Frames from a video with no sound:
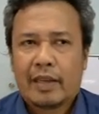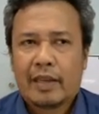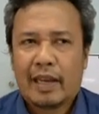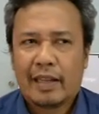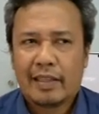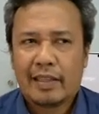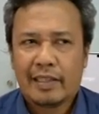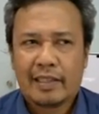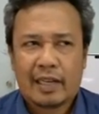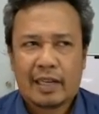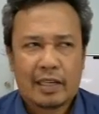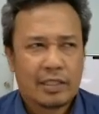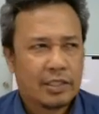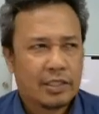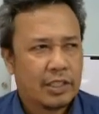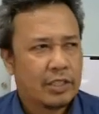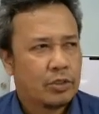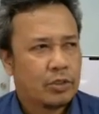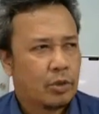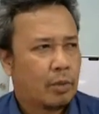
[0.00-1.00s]
and these are
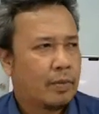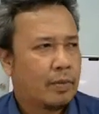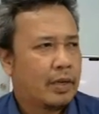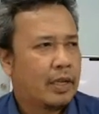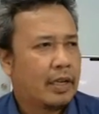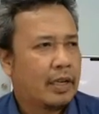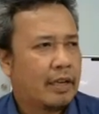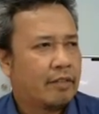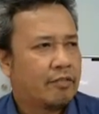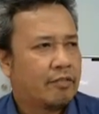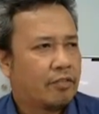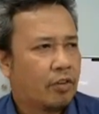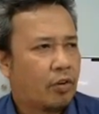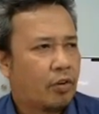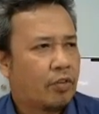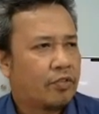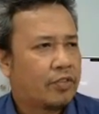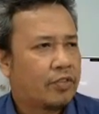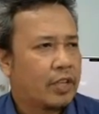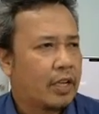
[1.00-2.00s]
genes normally
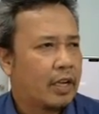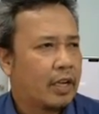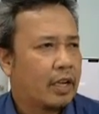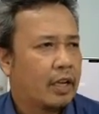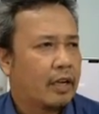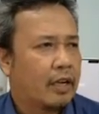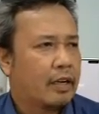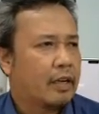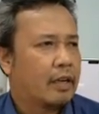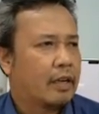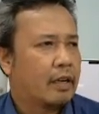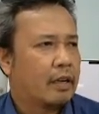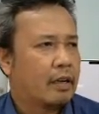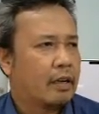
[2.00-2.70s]
involved in